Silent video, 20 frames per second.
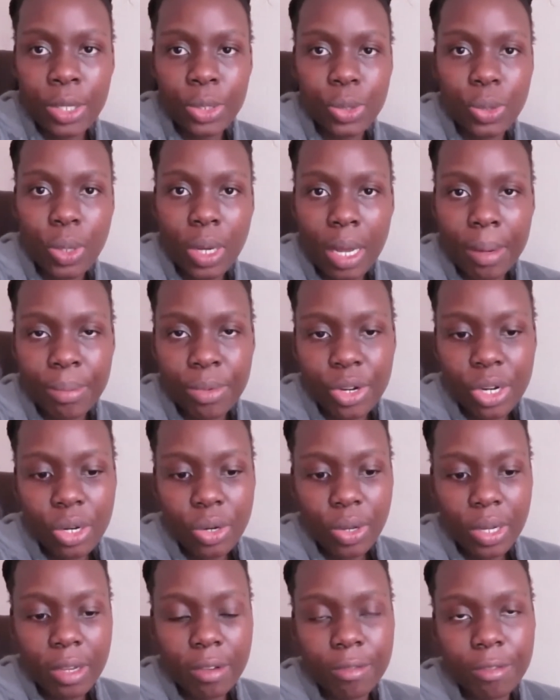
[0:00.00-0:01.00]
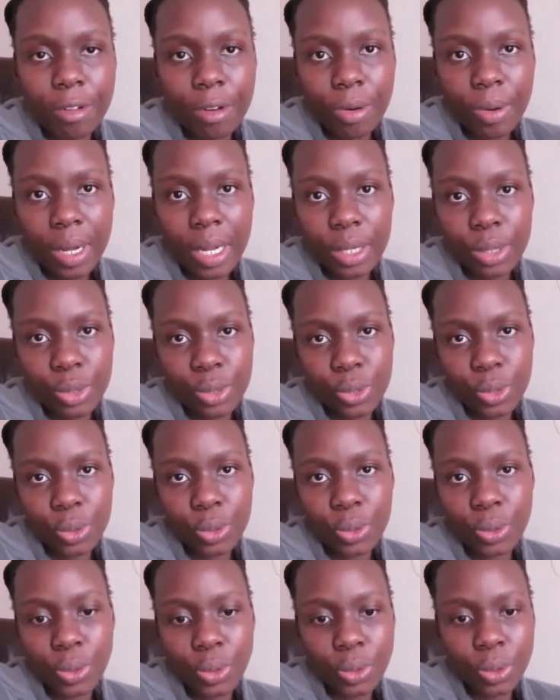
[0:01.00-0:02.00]
So I'm really looking forward
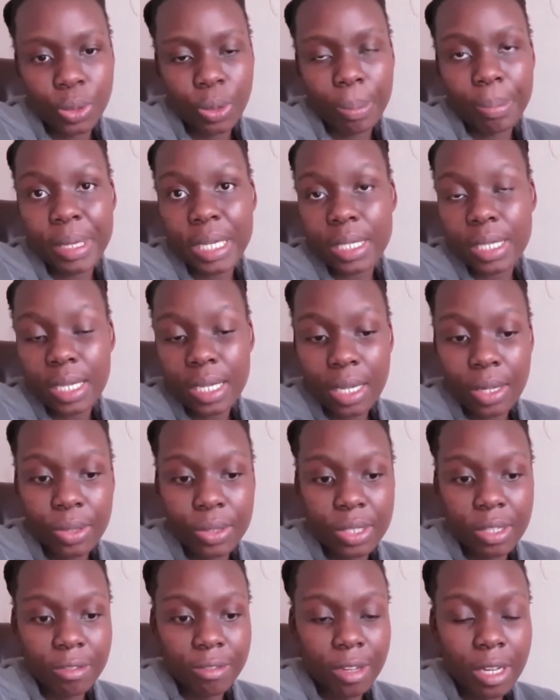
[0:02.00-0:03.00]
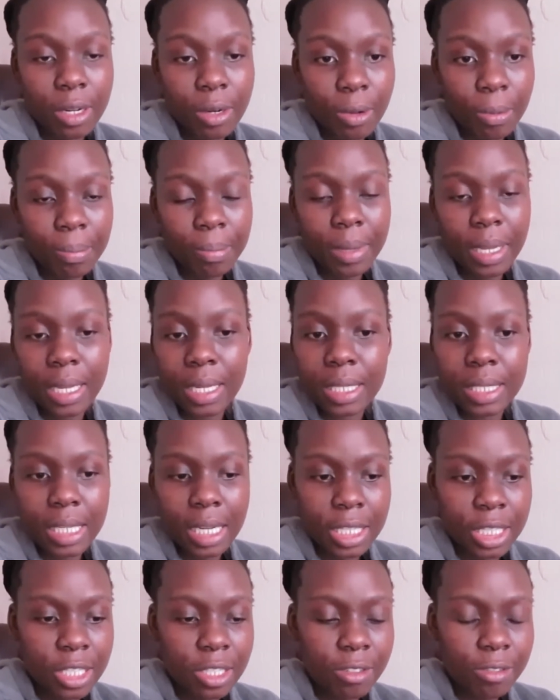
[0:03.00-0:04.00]
to personal development,
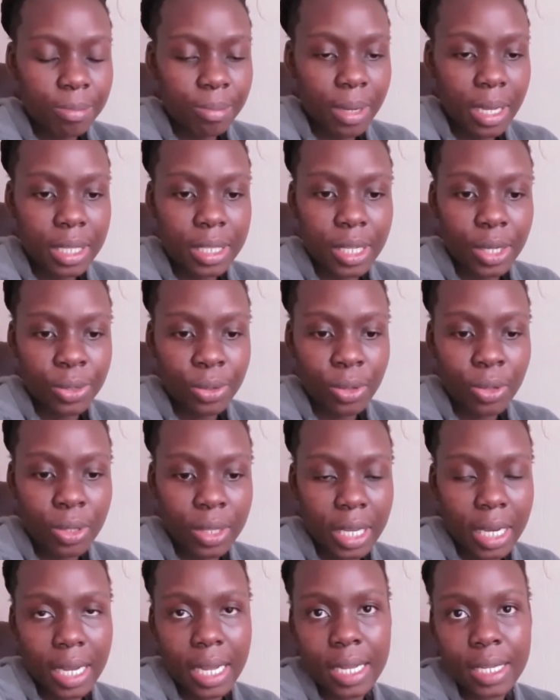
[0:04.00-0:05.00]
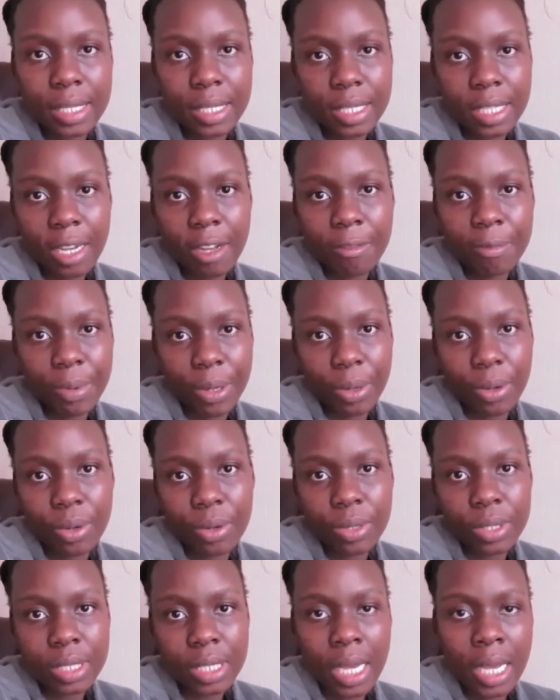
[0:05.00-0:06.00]
achievements and all that kind of stuff
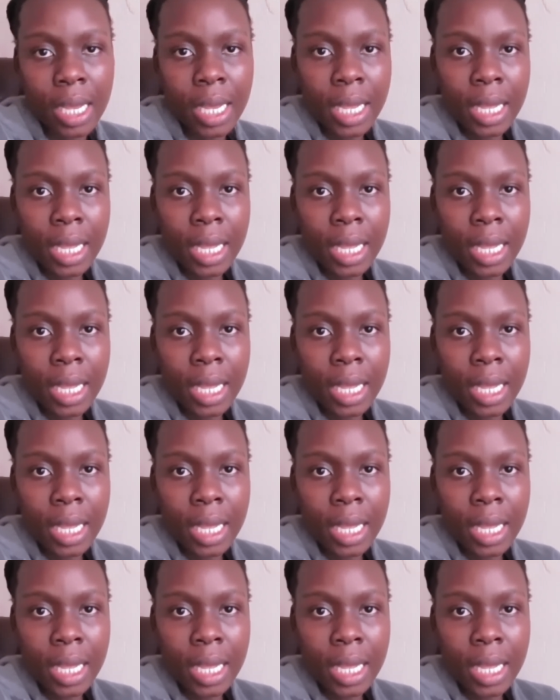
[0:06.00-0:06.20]
because